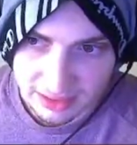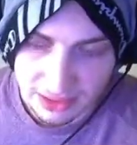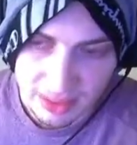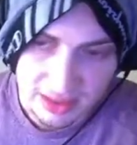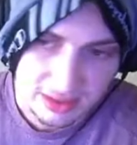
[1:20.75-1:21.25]

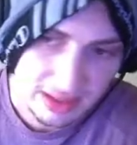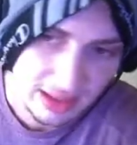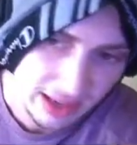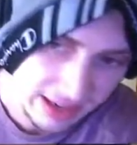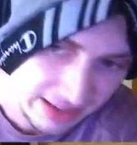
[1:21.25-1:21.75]
So basically,
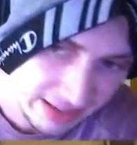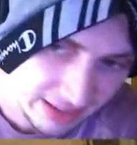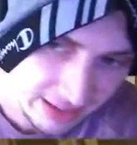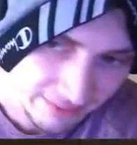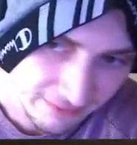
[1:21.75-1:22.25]

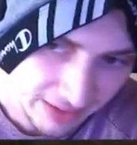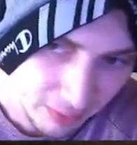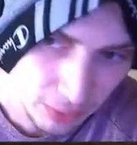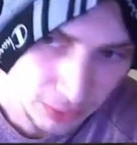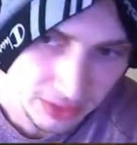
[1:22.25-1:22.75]
anything
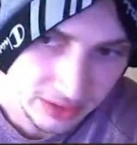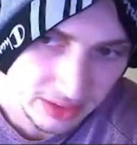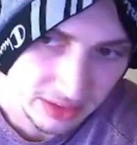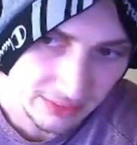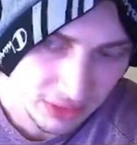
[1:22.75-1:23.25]

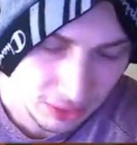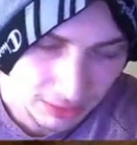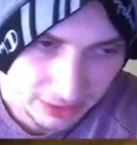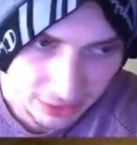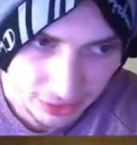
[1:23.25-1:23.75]
5.72
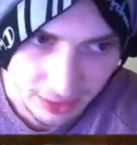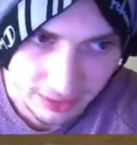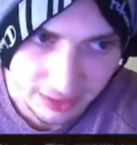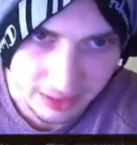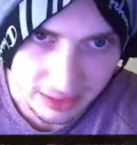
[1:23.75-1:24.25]
meters or under